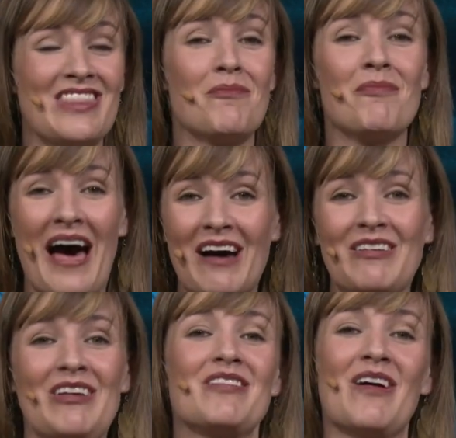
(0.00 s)
and the
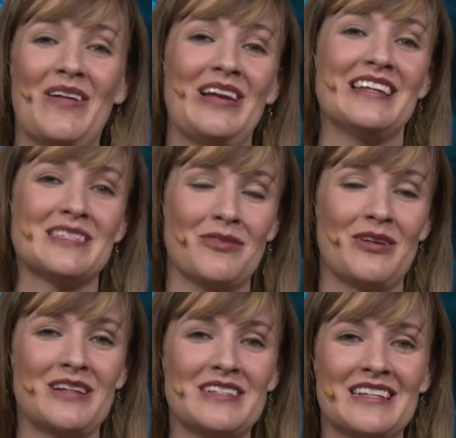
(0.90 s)
power of the Holy
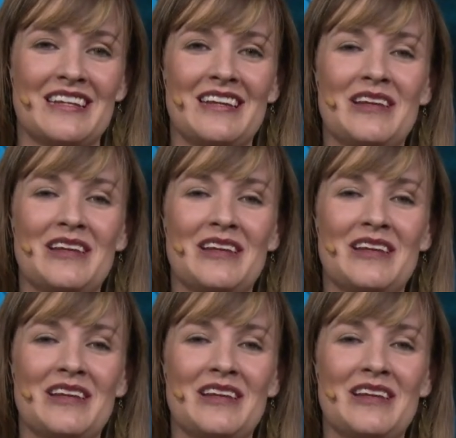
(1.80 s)
Spirit